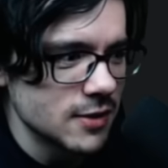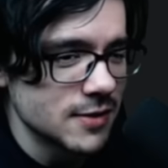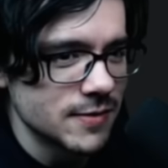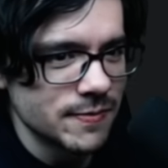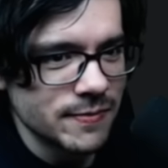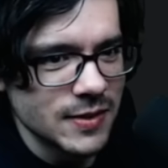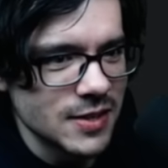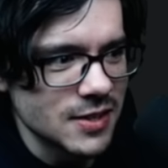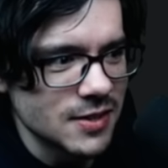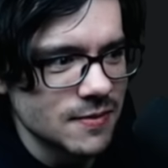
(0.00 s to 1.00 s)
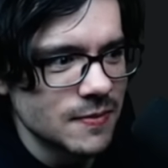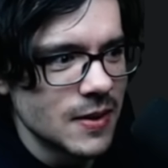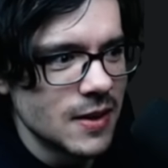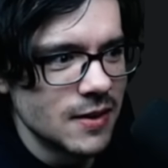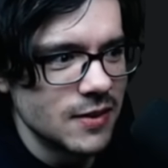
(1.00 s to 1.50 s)
this is
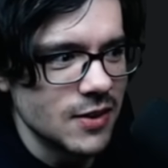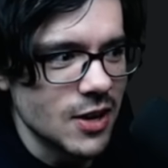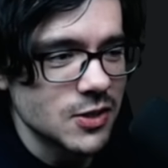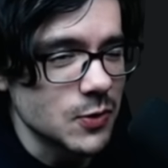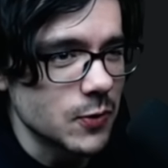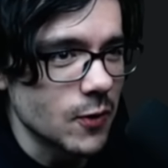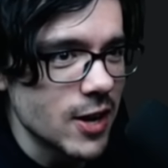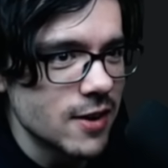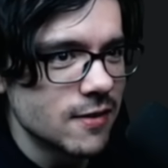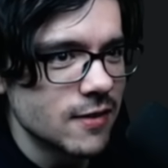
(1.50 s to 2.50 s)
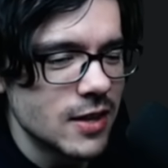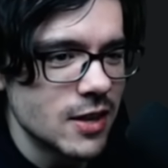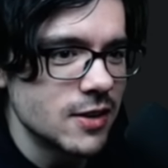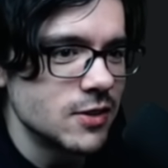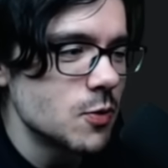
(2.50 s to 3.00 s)
not so great, and
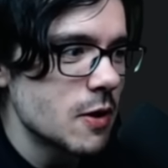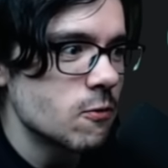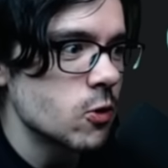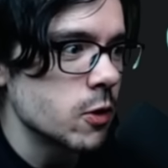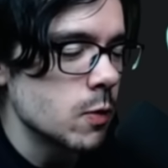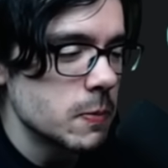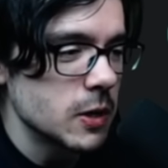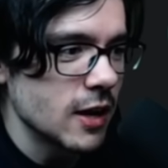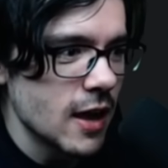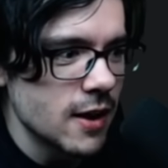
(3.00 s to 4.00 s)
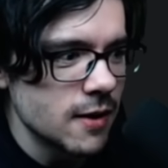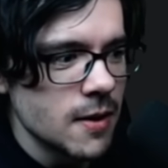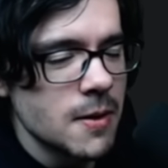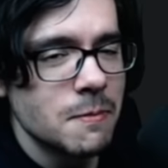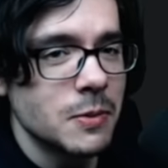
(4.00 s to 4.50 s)
they don't ever equip it again.
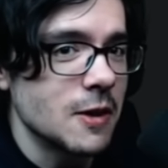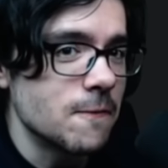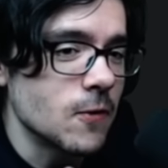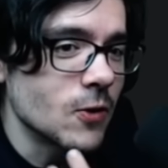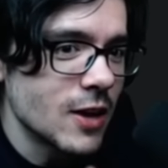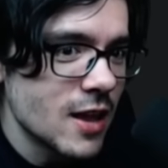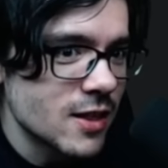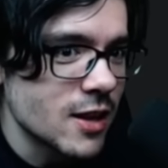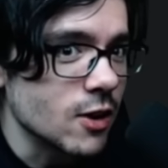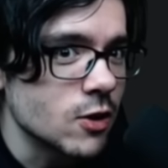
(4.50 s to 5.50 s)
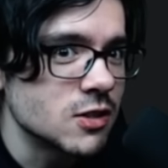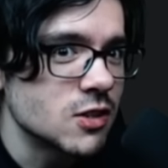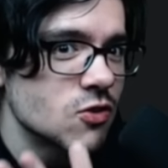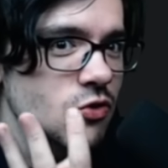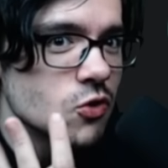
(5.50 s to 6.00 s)
But they forget that it costs
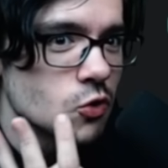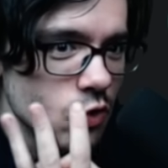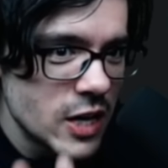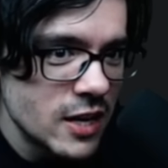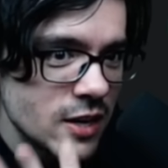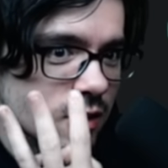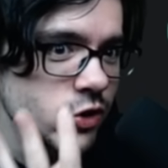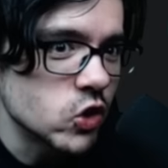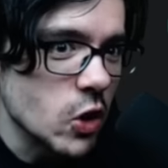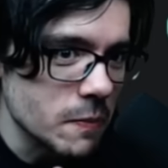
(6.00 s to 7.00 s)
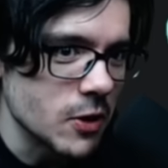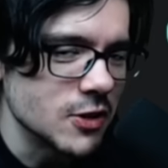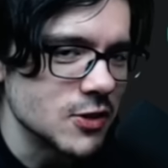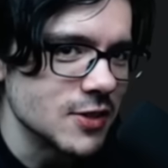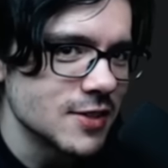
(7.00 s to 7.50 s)
3 charm
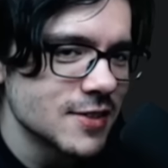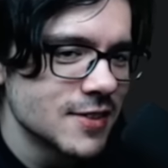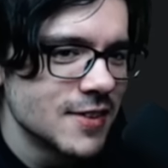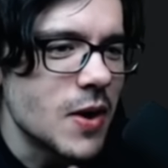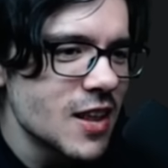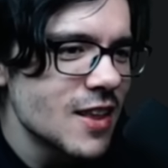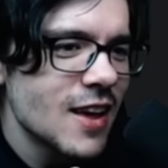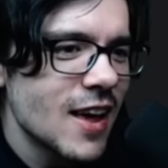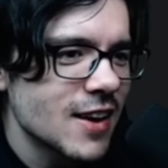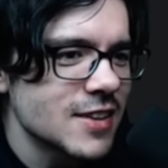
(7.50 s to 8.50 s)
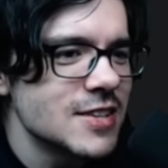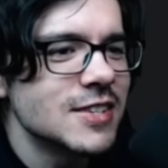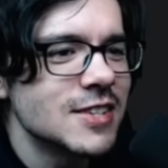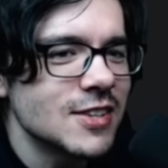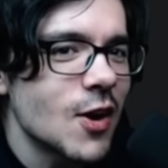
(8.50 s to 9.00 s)
notches. Why the heck
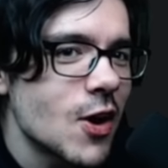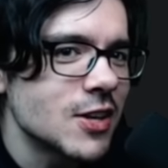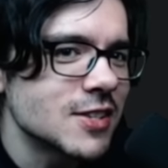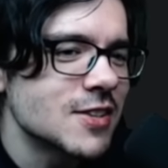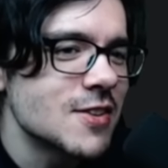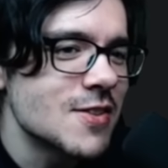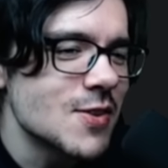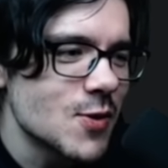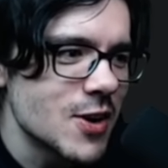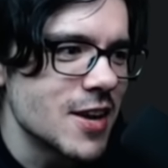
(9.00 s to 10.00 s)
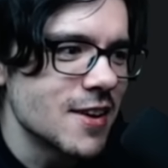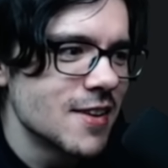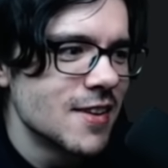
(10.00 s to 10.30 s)
does this cost 3?